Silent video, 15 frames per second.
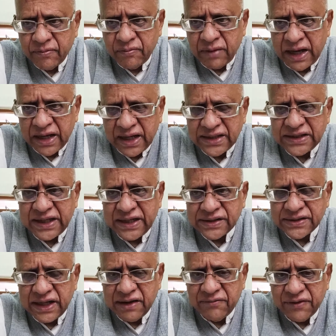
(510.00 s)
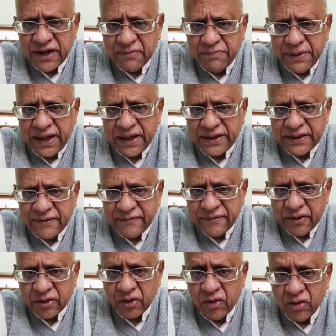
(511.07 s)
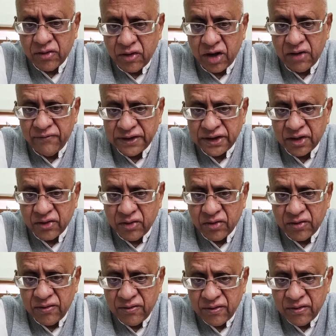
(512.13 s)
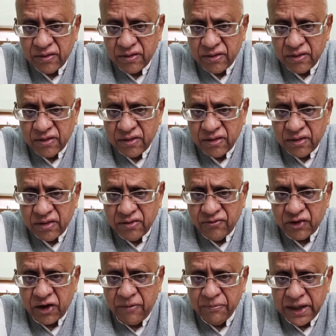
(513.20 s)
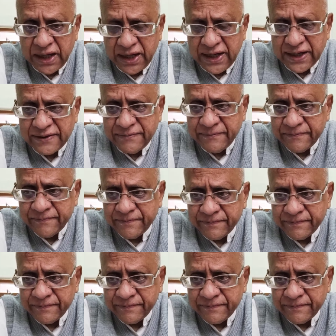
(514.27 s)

Maharaja itself had built a road, all-weather road from Gilgit,